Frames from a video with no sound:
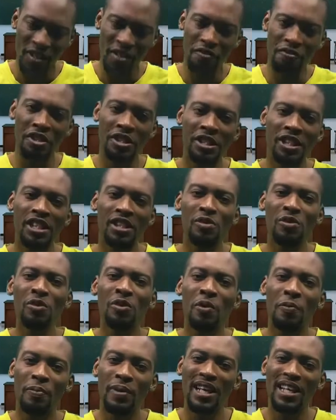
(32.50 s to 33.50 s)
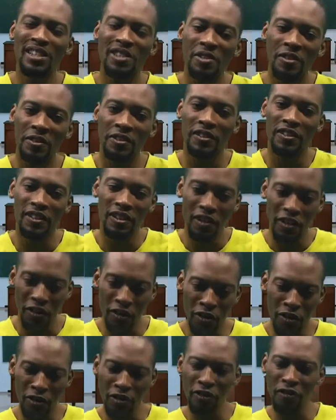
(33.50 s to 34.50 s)
Visit Google Play Store
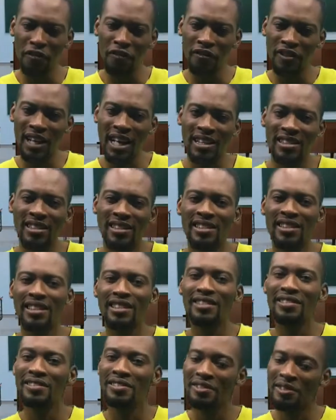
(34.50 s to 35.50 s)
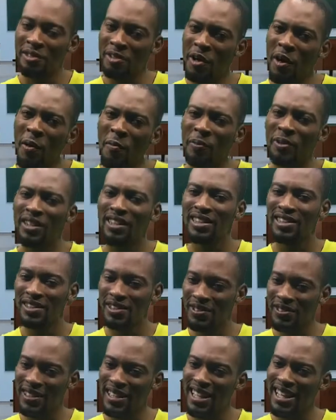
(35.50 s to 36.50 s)
or flashlearners.com
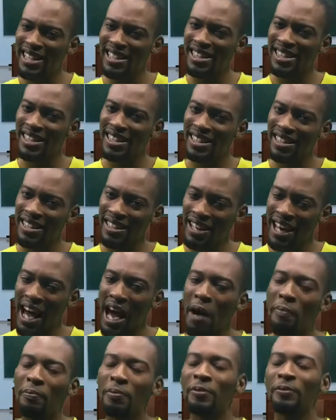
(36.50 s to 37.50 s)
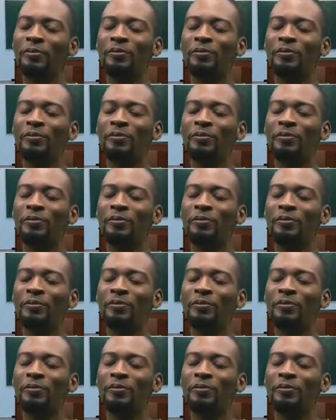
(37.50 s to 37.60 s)
to get the app.